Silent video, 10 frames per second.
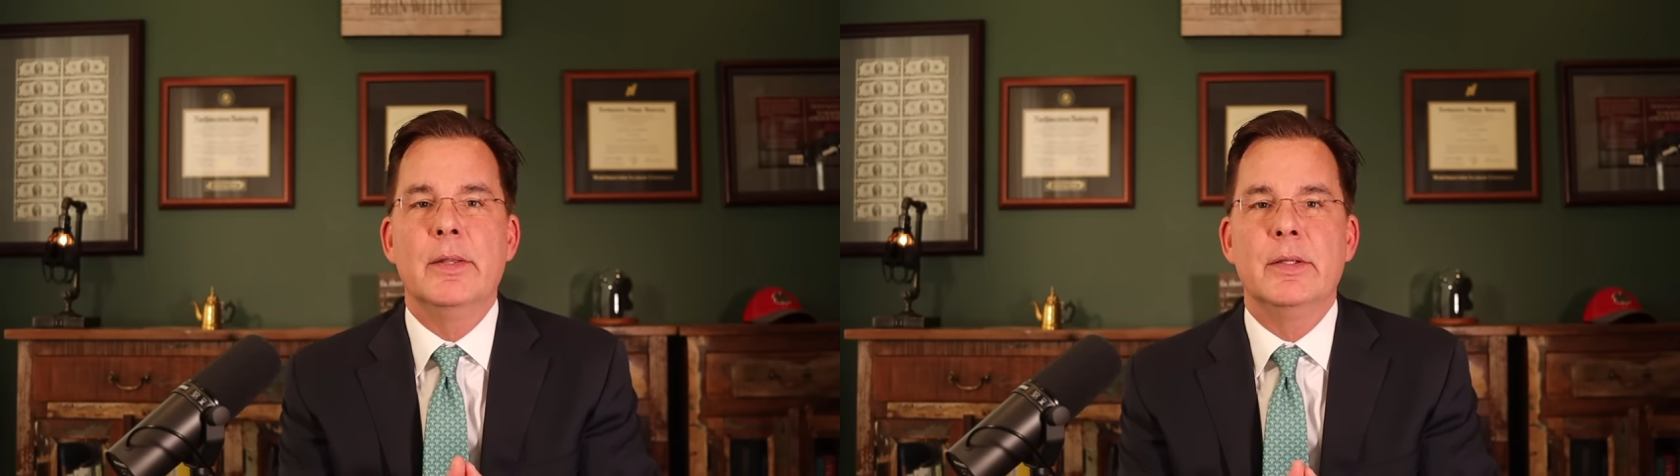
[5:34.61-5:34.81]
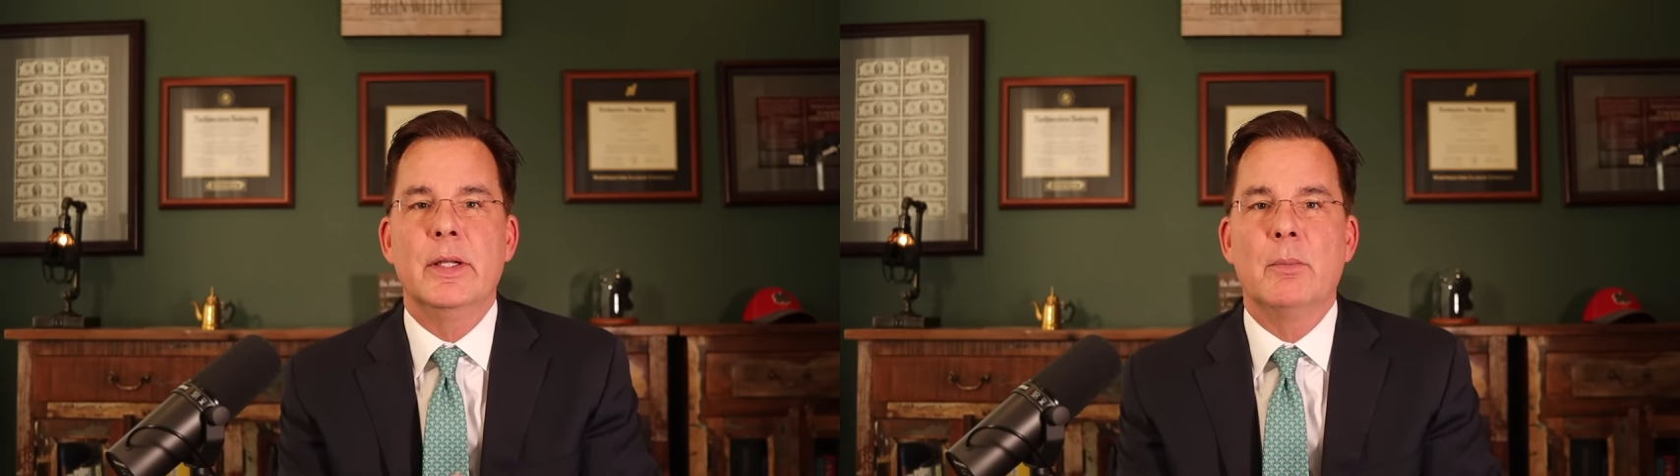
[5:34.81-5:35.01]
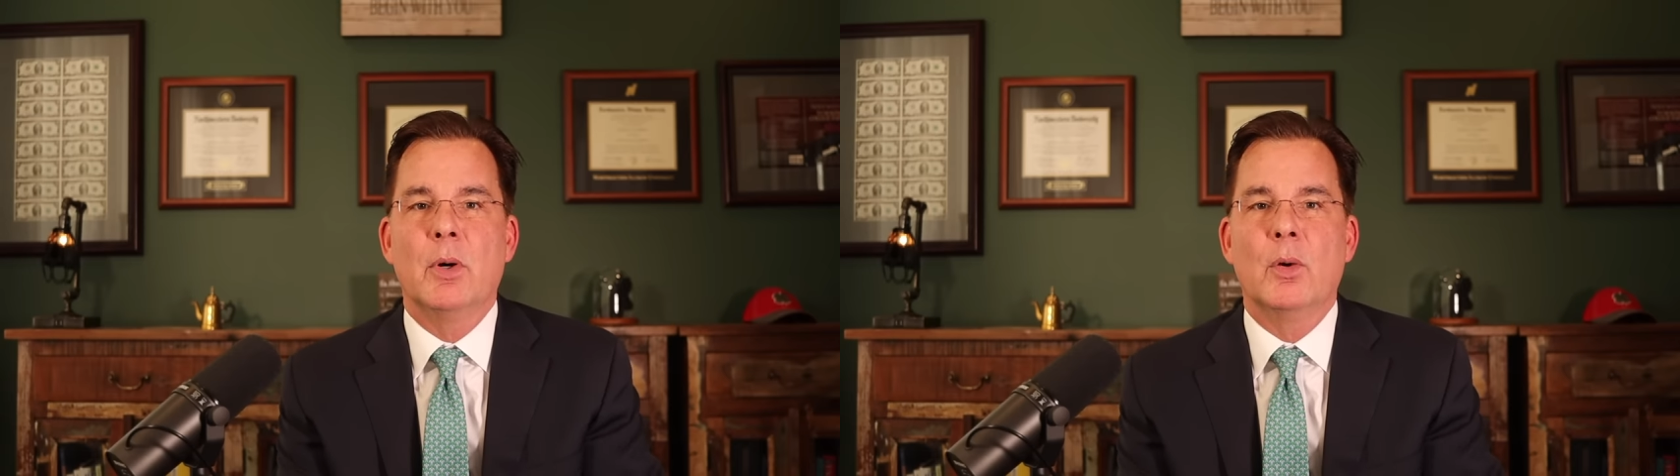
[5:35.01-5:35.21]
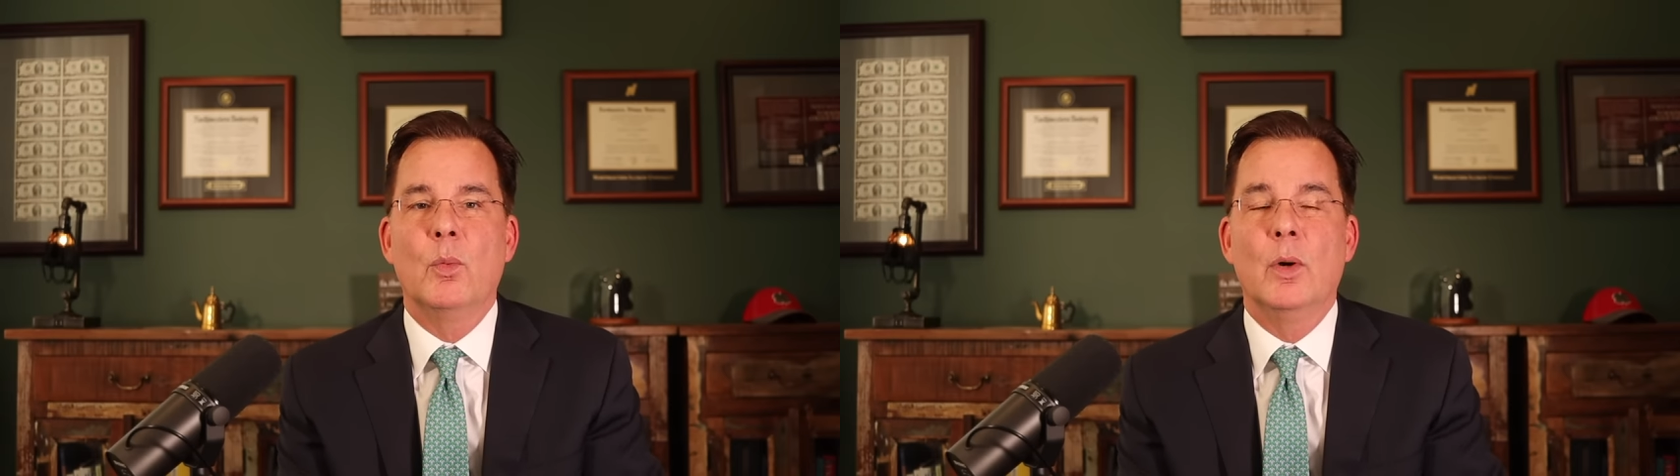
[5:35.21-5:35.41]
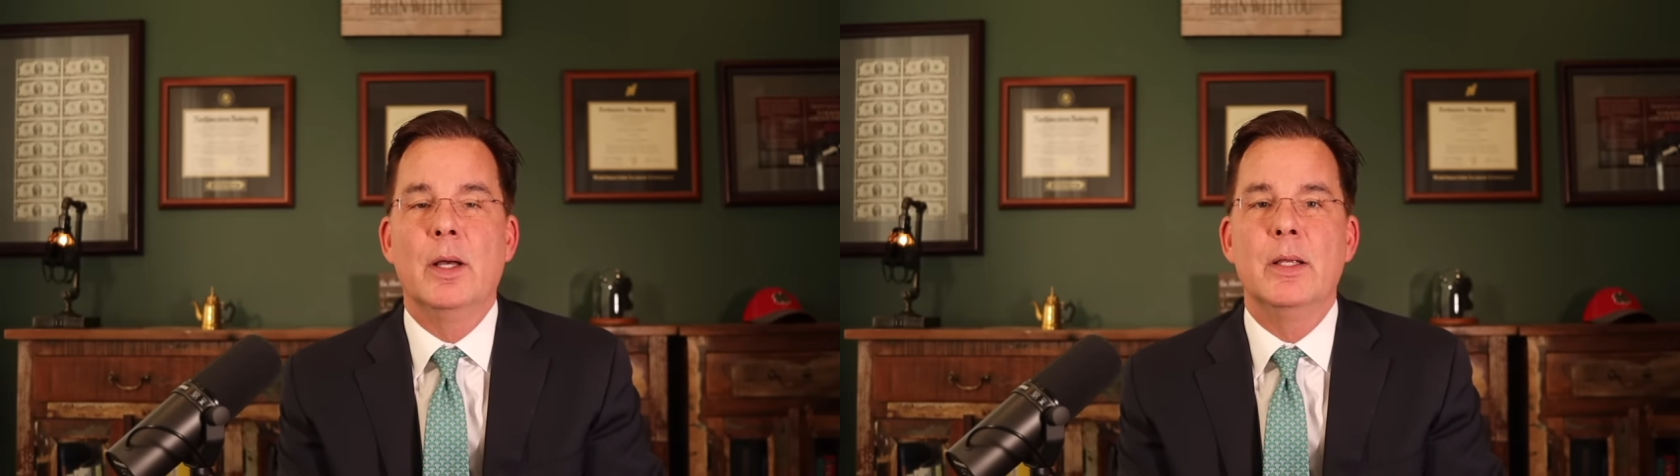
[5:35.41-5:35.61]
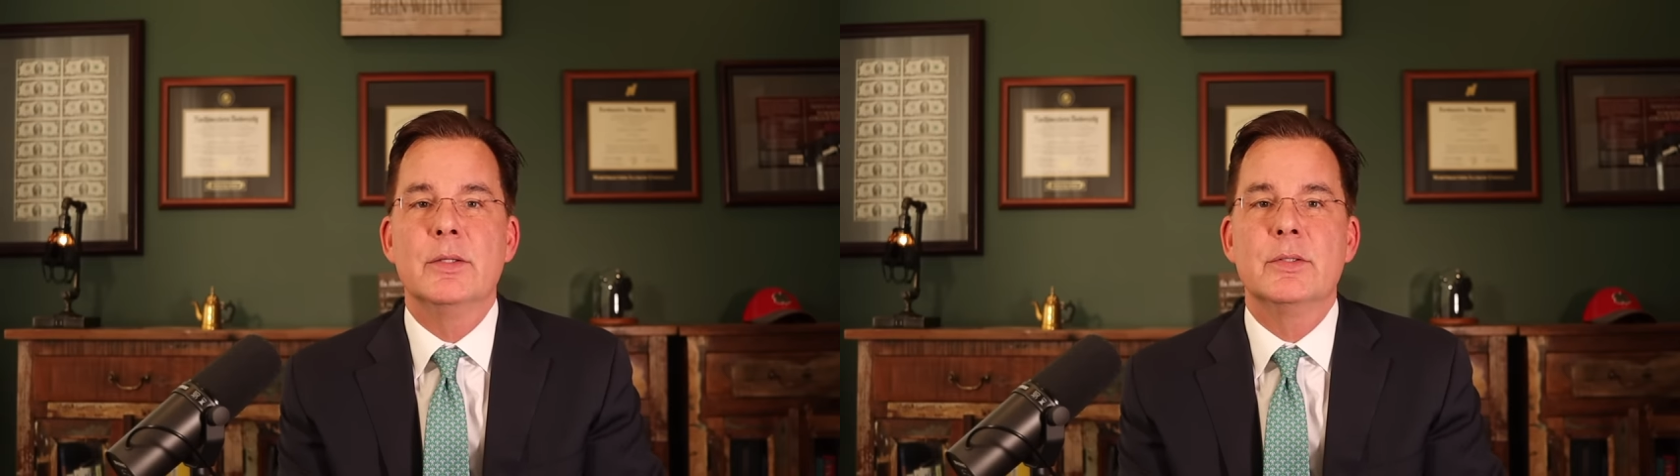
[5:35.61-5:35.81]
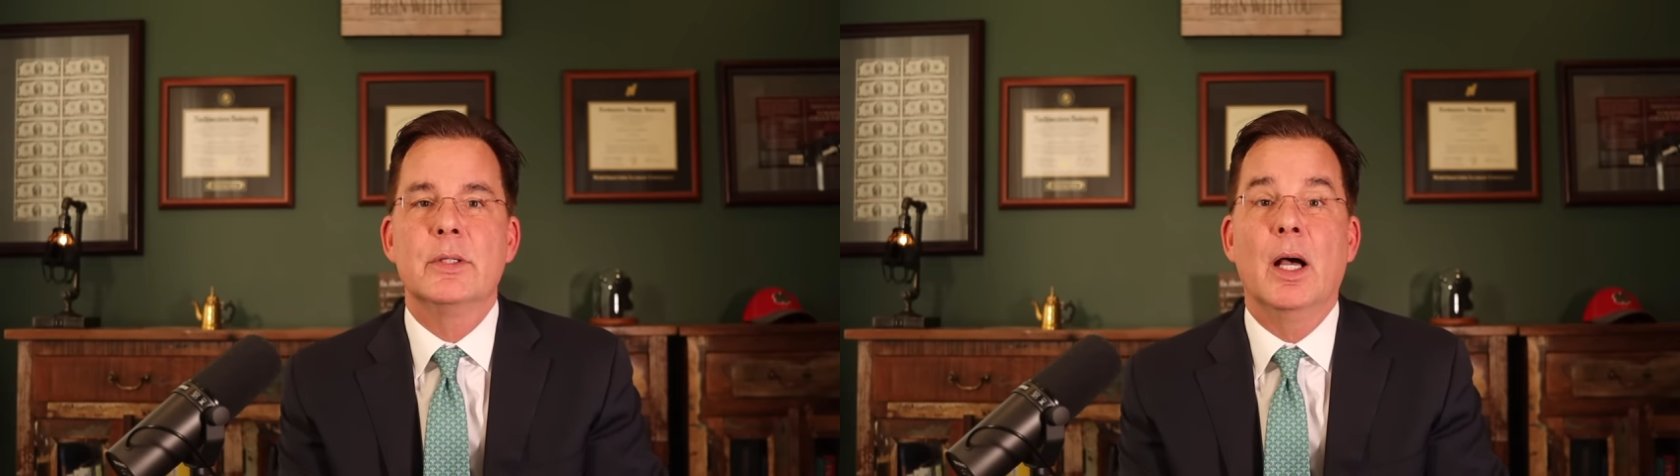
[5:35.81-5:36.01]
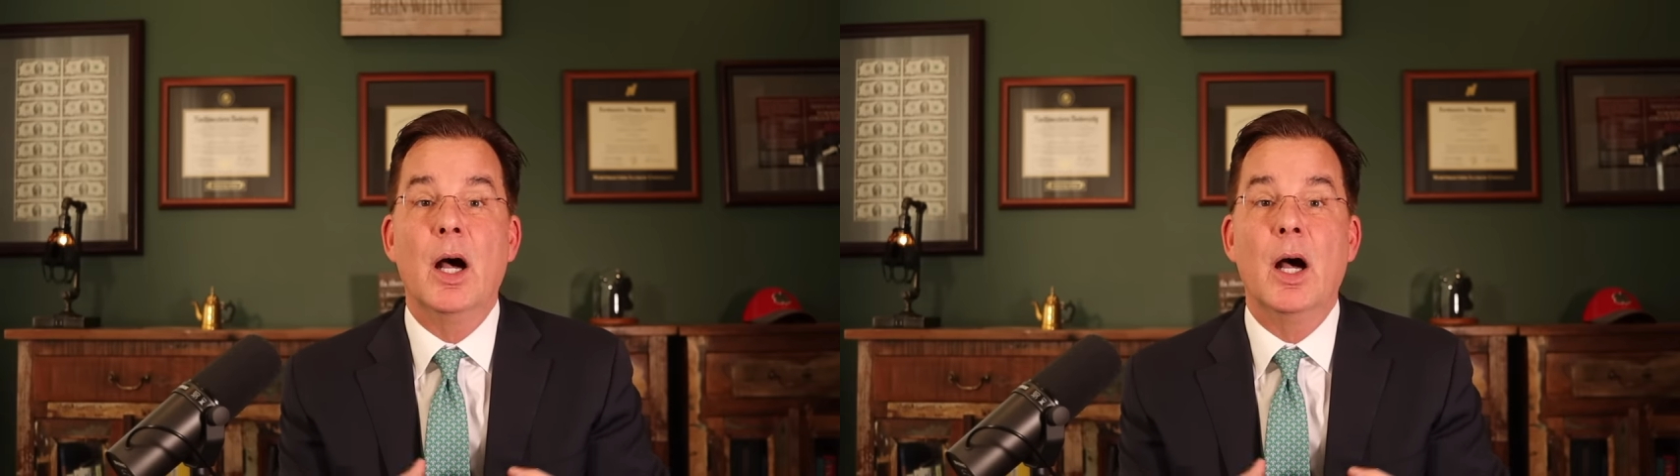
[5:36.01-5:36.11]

The number was